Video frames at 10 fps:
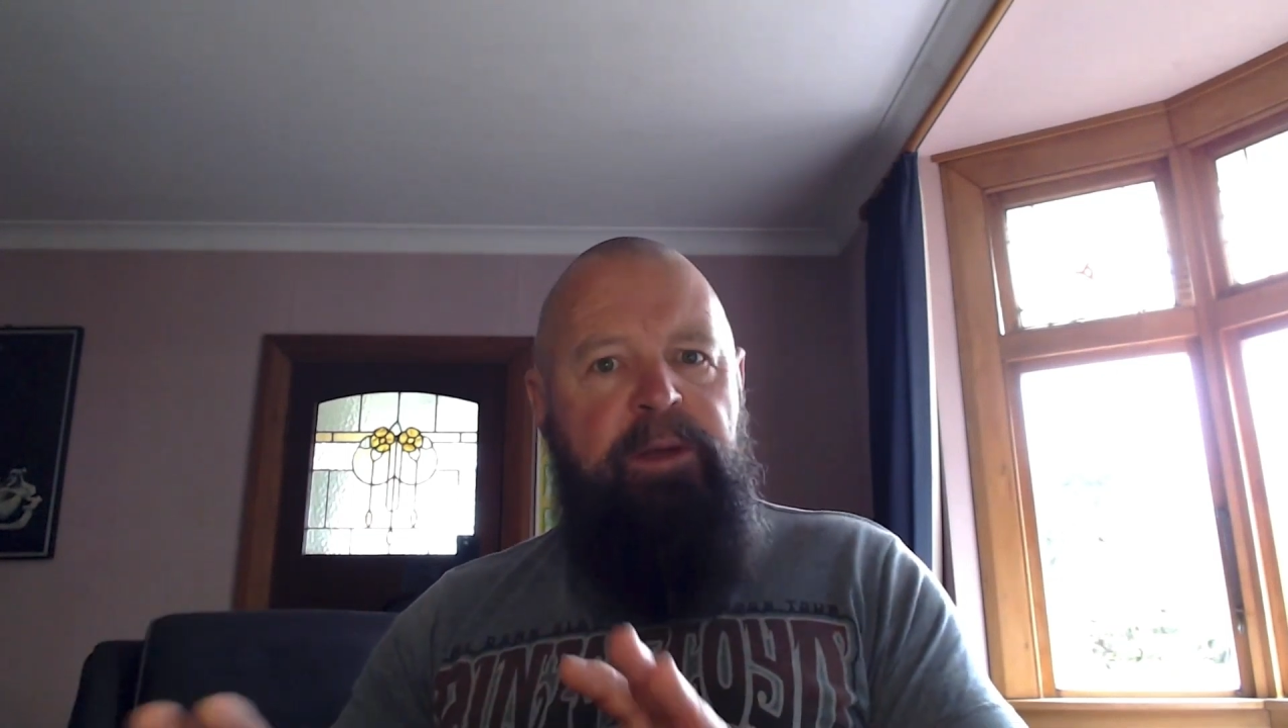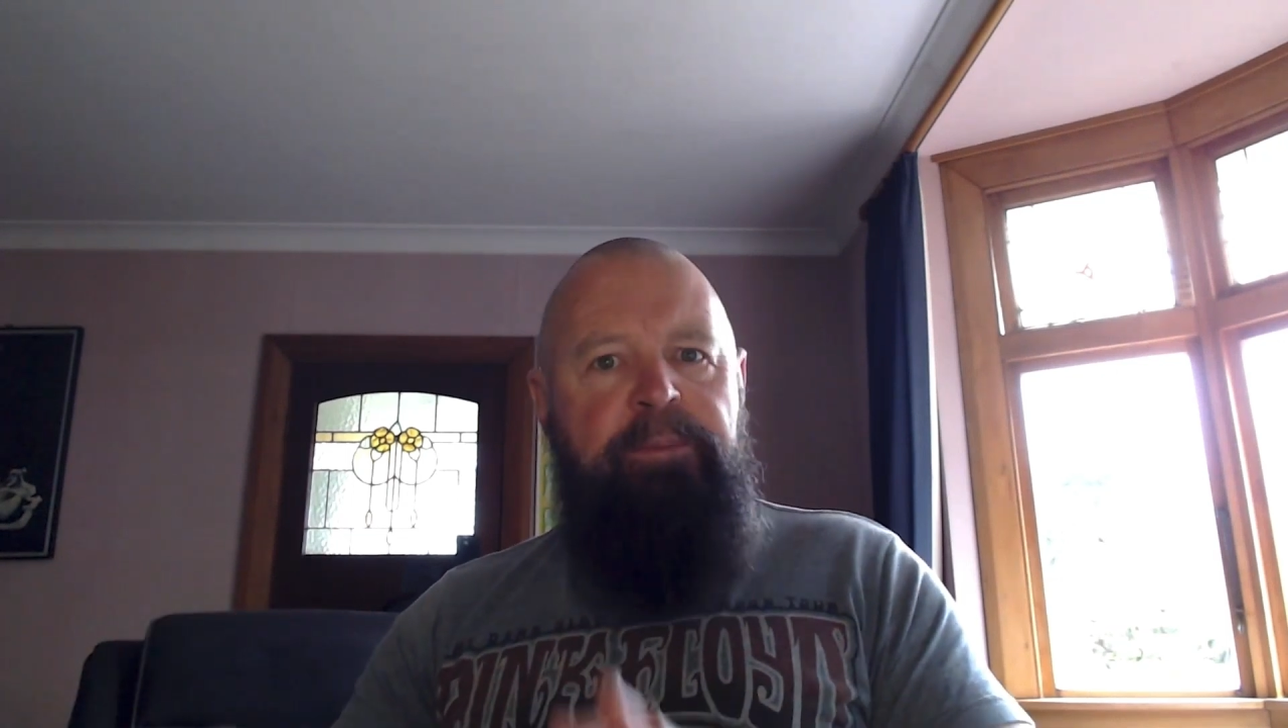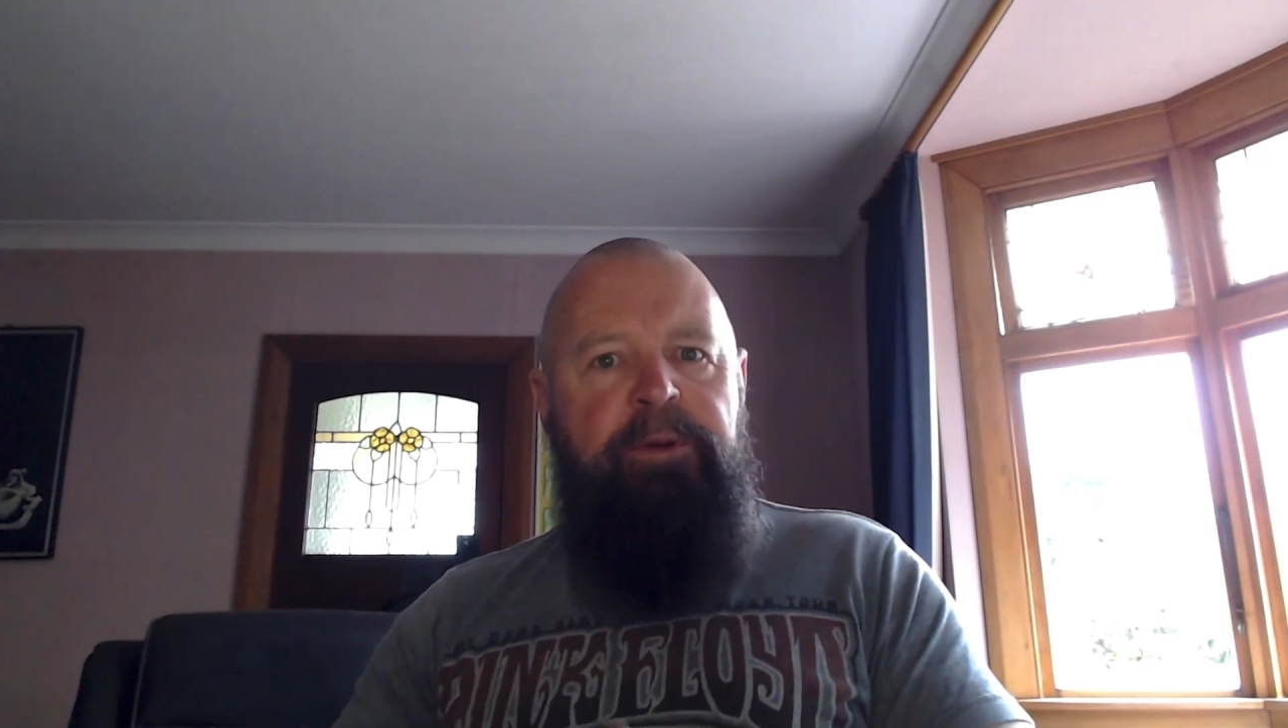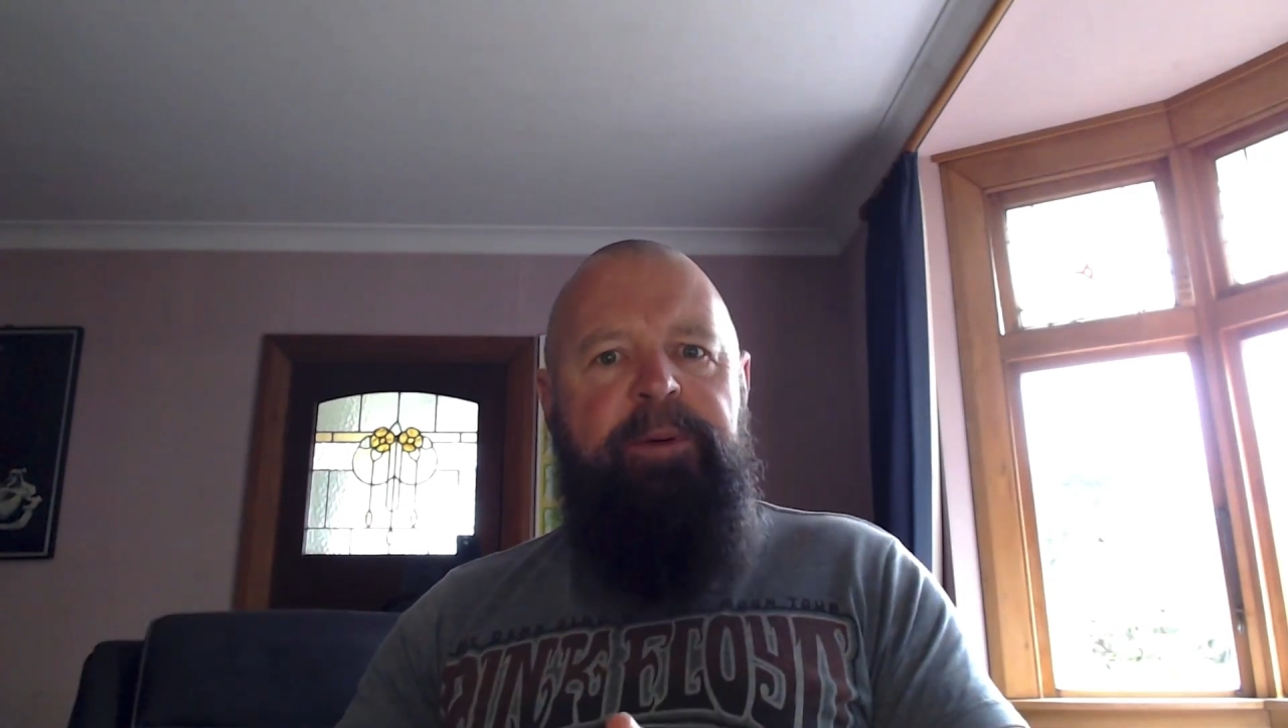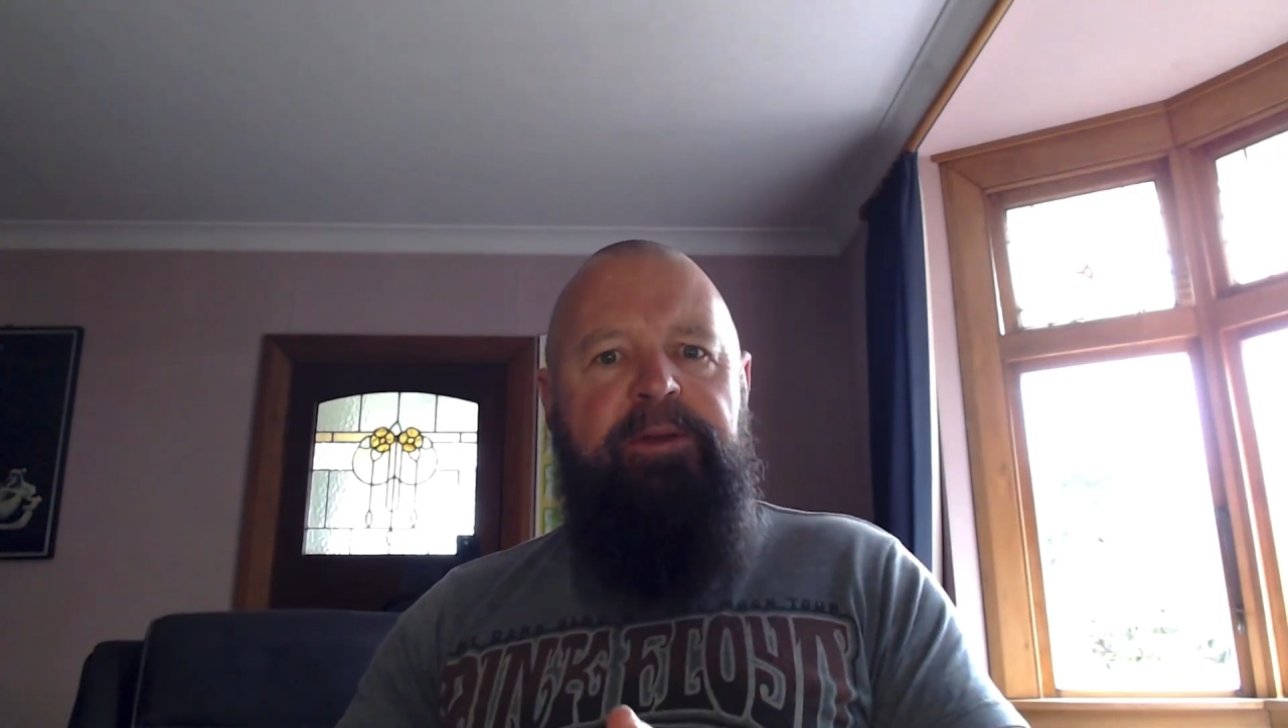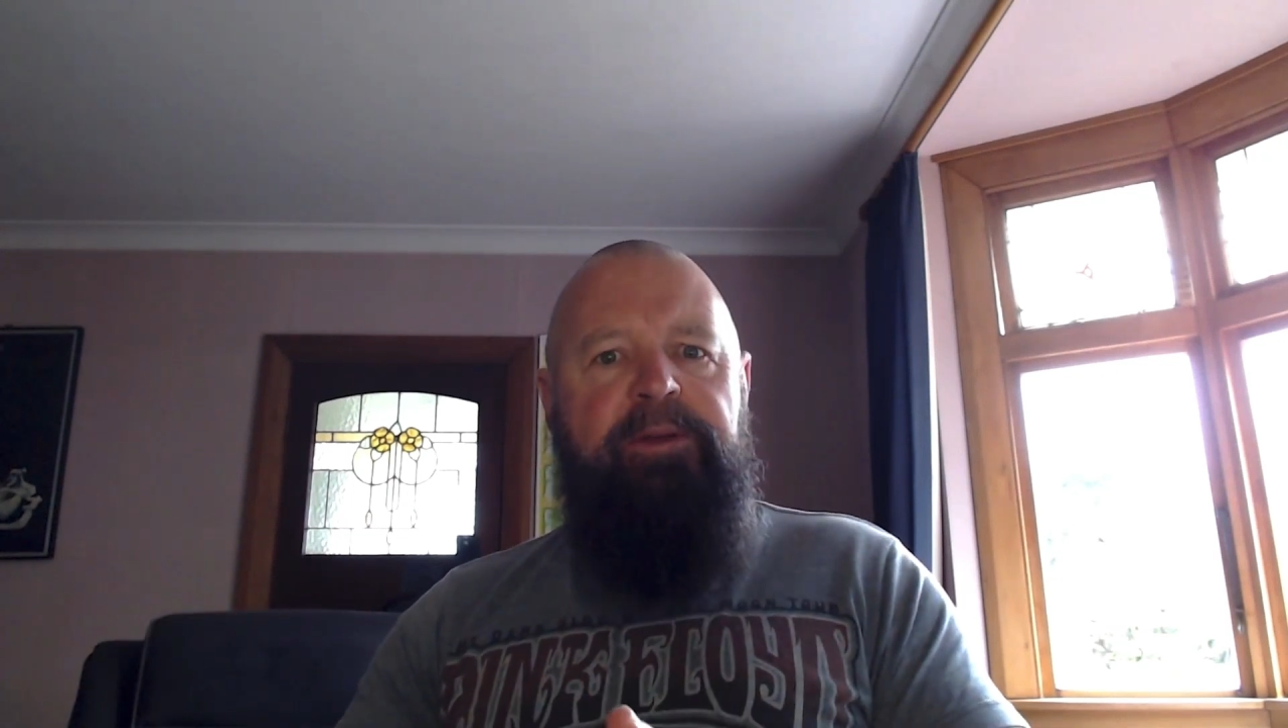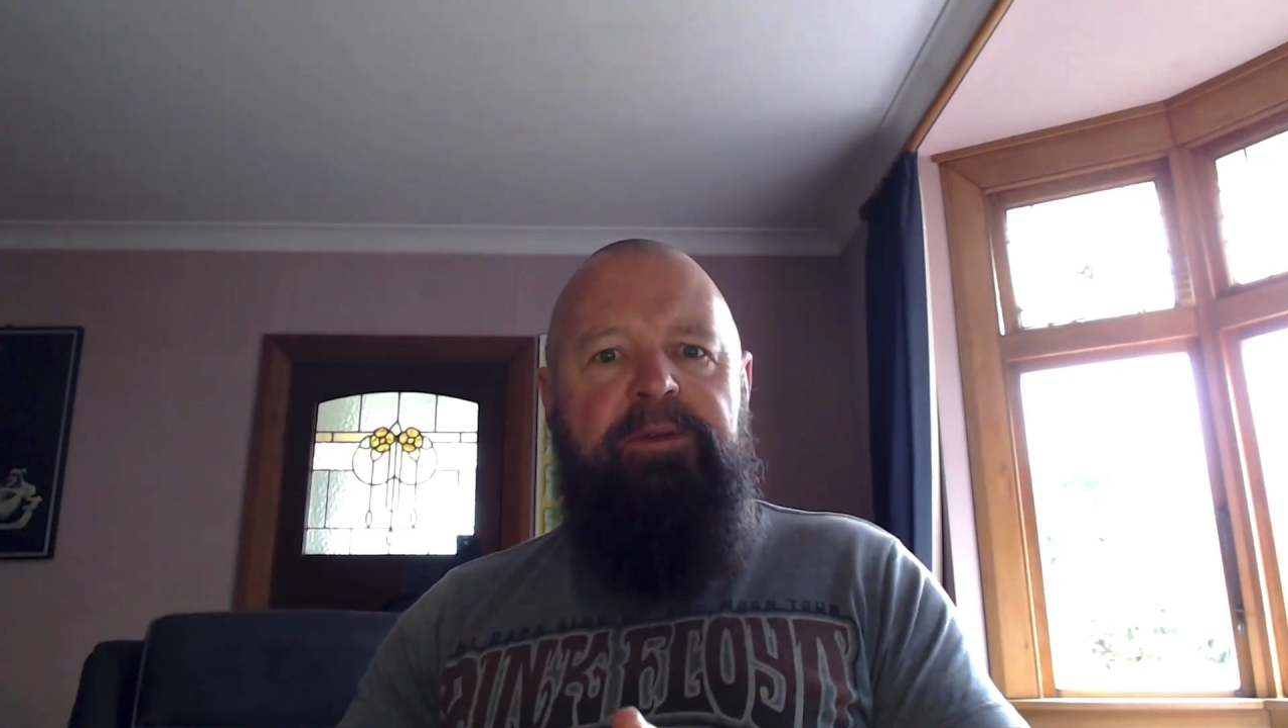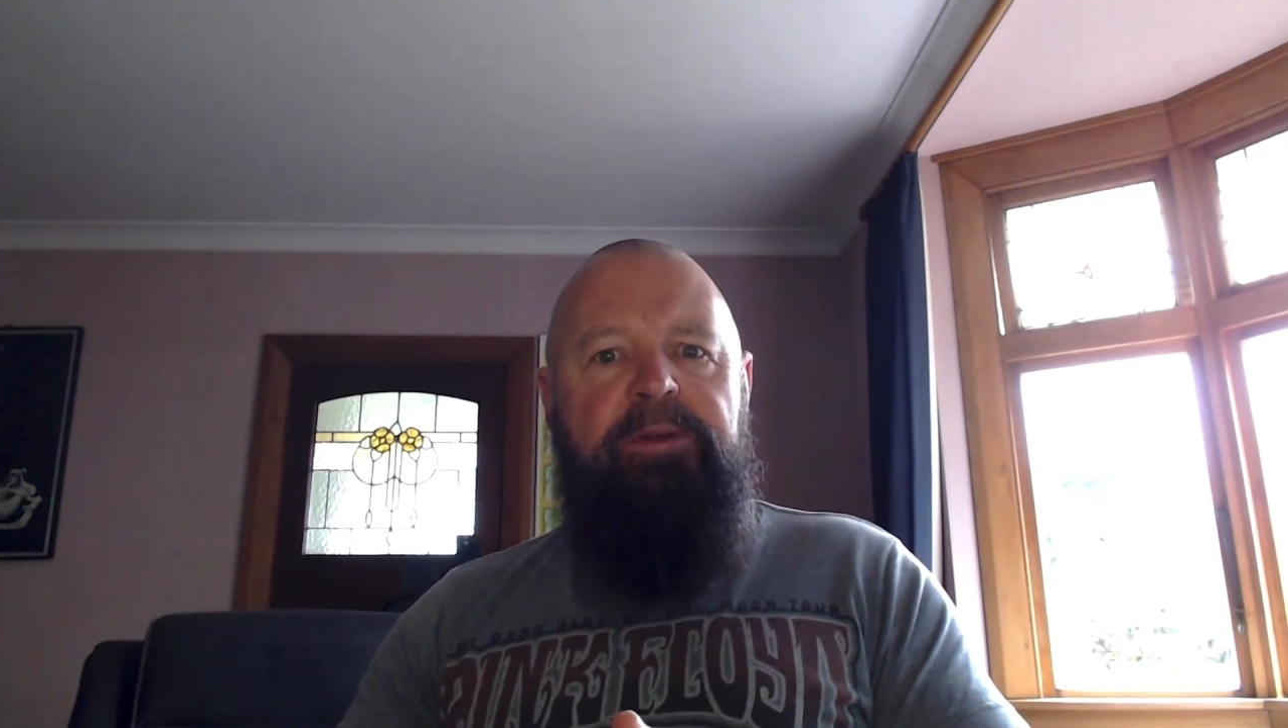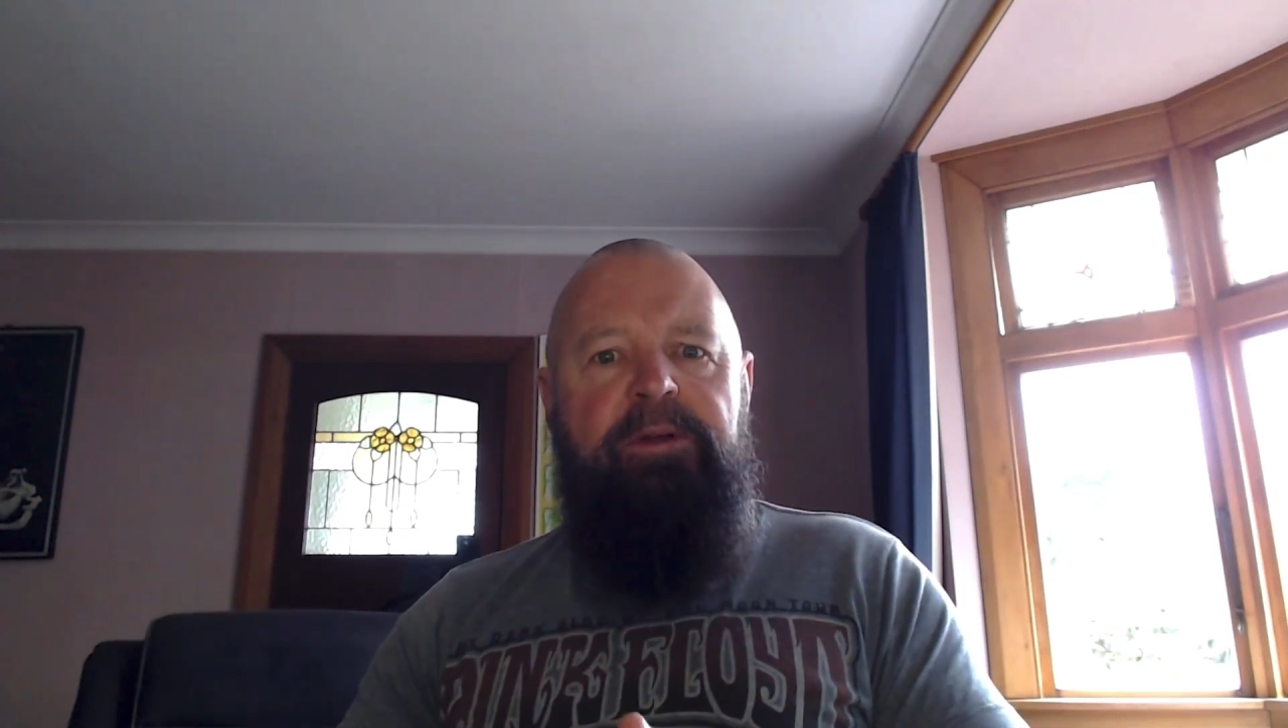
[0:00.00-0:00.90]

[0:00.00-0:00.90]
Purpose,